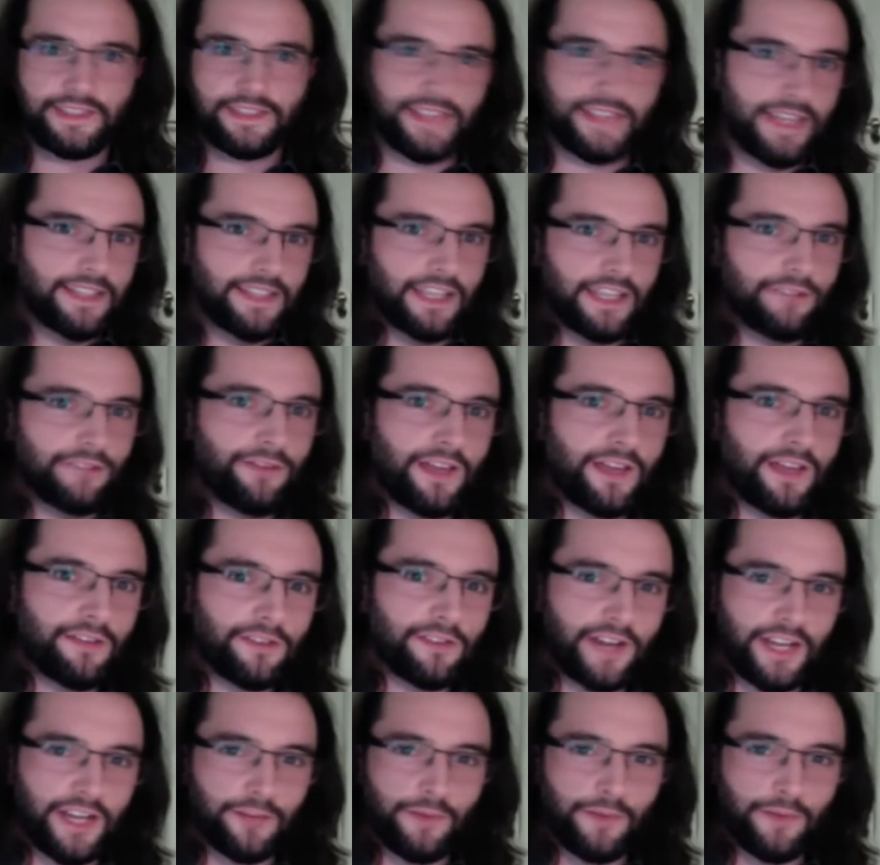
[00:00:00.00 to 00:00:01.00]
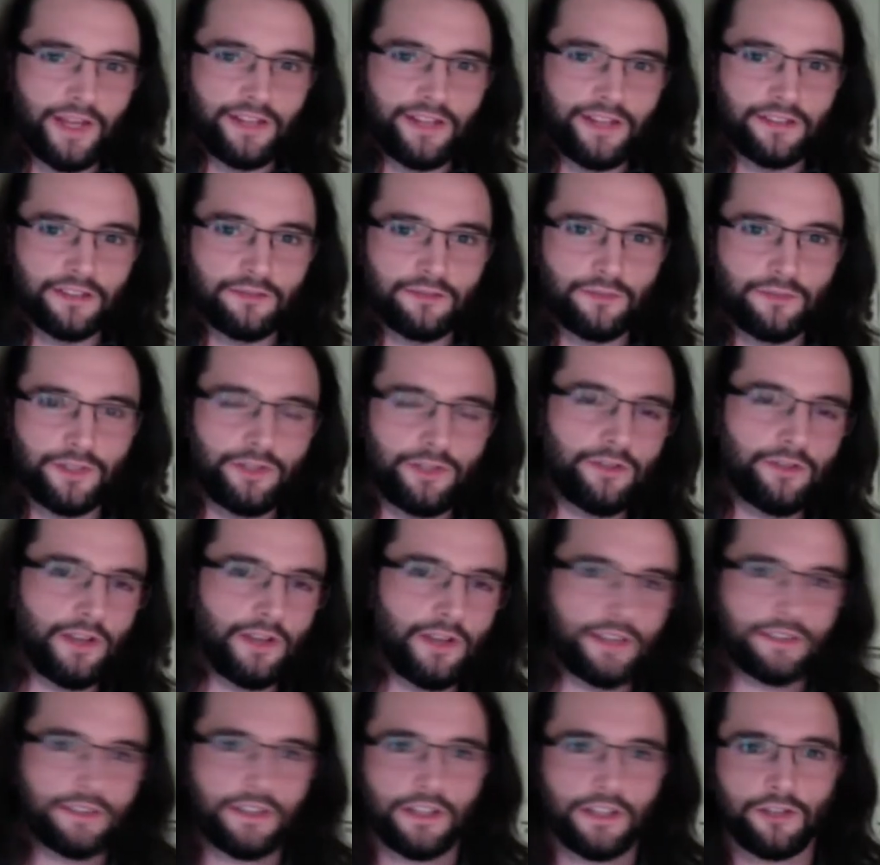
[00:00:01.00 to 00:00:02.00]
then they favor animation. But you
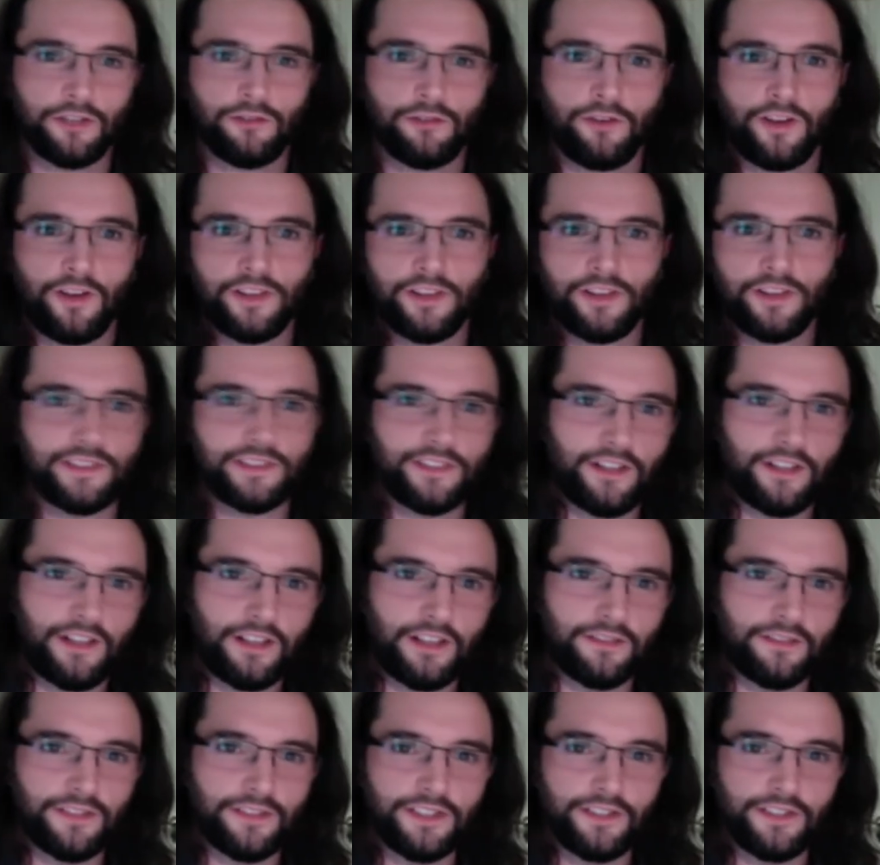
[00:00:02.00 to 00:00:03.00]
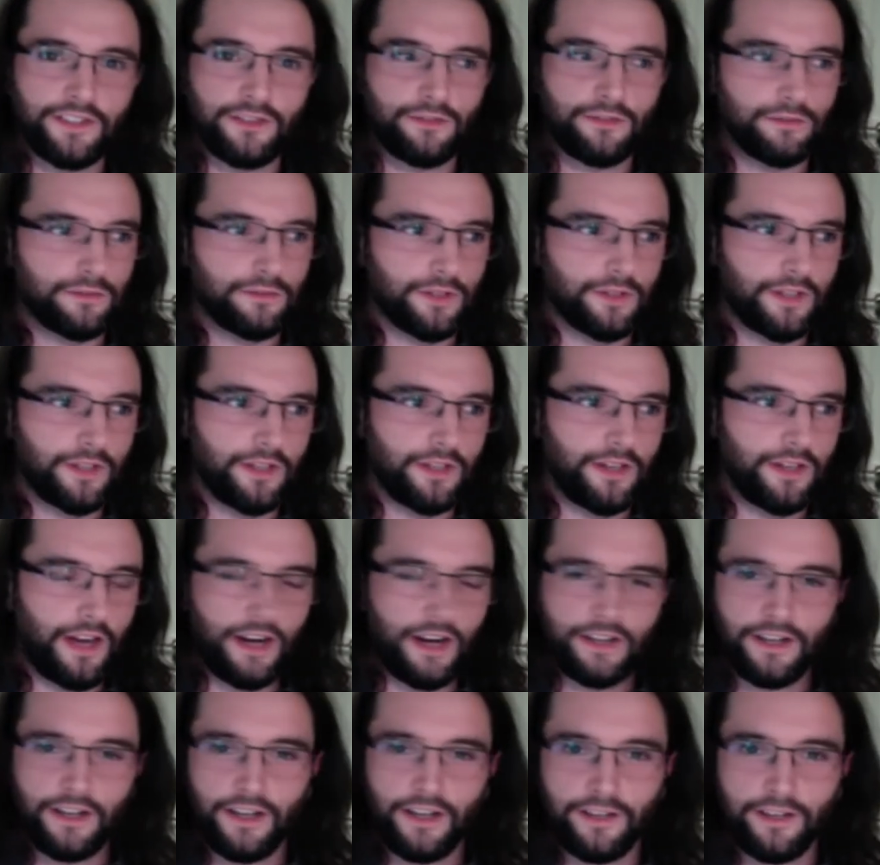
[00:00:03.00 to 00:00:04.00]
guys kind of cross dissolve into
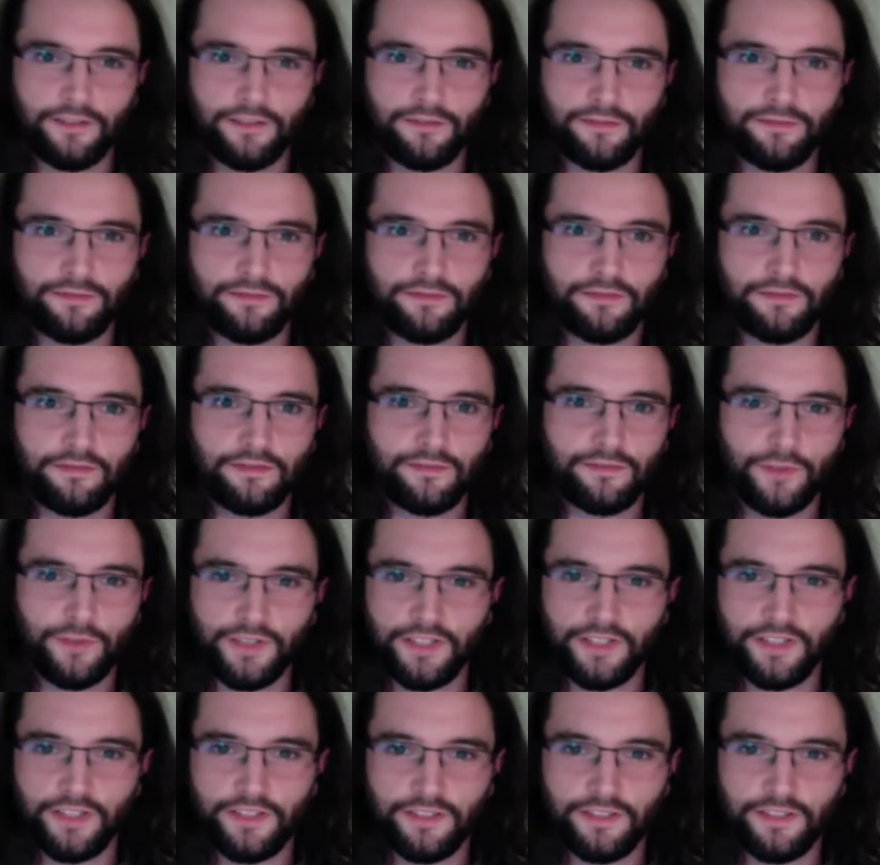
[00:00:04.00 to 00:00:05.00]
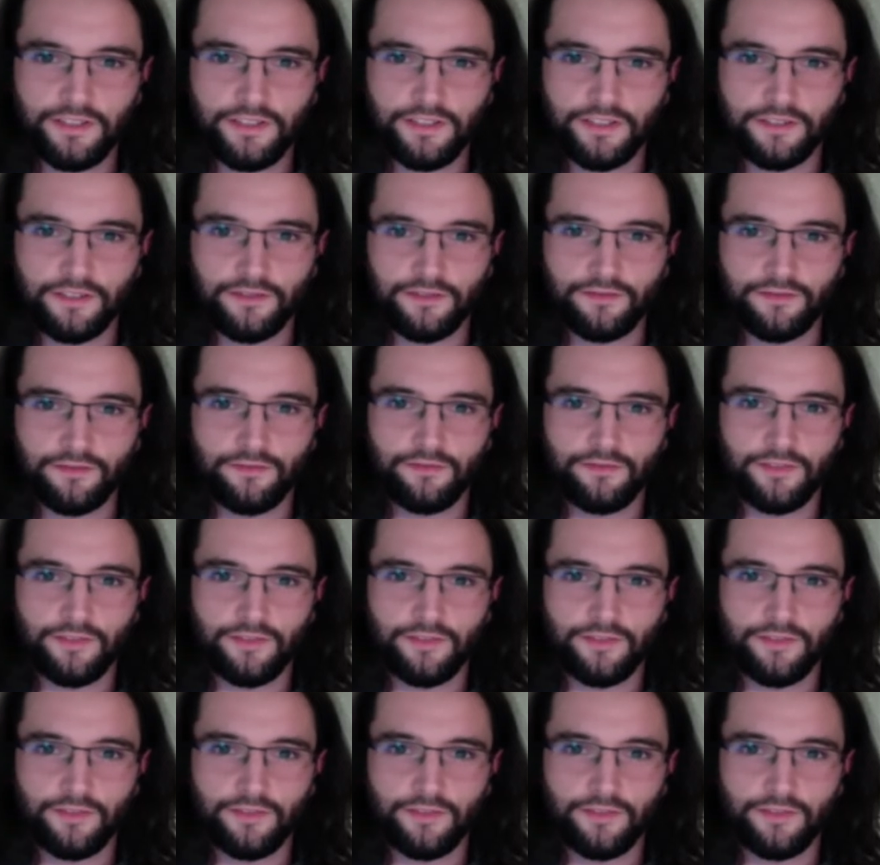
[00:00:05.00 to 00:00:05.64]
archive footage of,